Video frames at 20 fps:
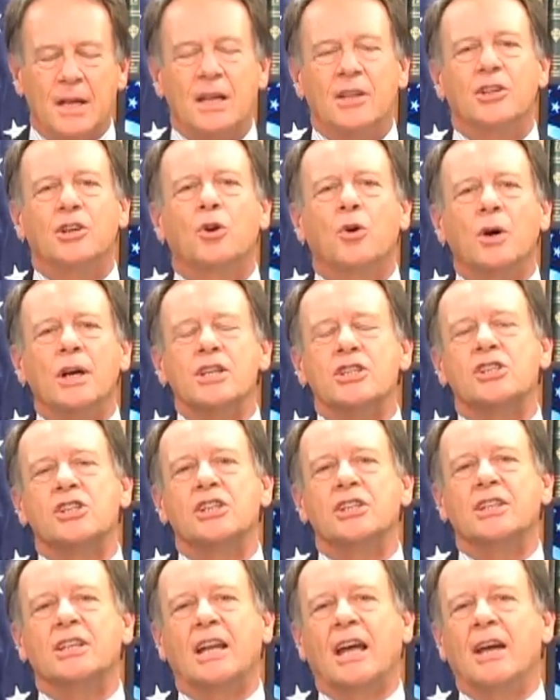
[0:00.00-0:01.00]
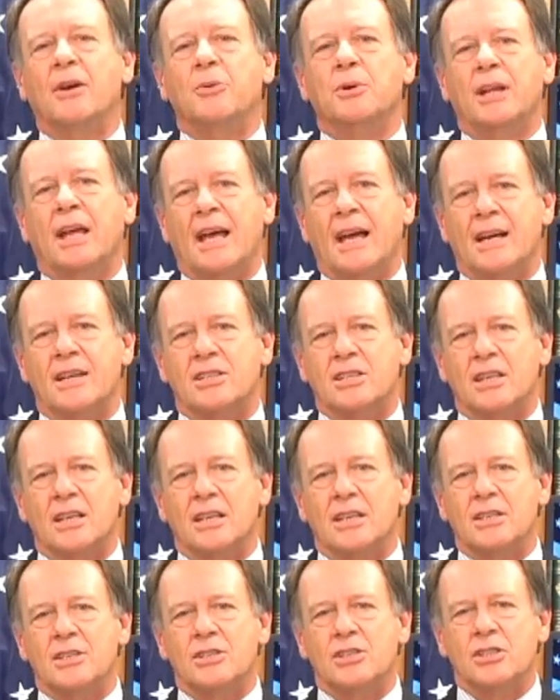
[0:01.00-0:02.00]
The question that I would ask
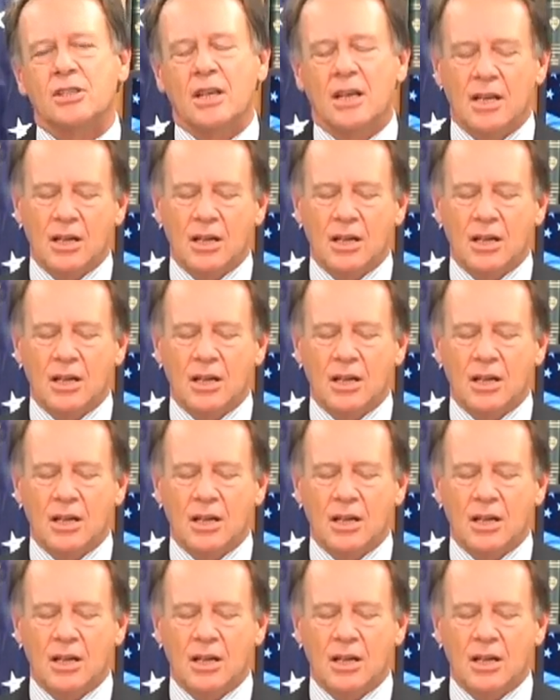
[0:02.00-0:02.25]
is